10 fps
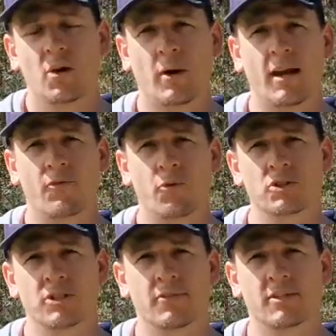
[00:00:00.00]
we
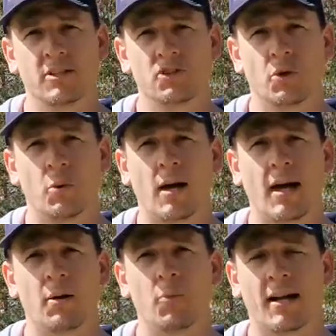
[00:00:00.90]
unfortunately have to issue you
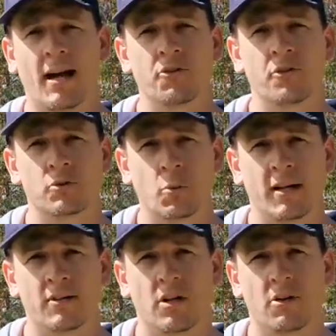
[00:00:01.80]
a
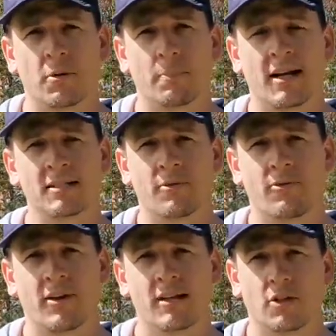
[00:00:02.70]
$120
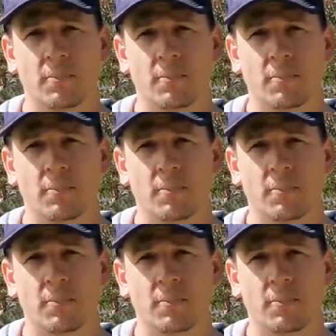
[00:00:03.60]
replacement fee.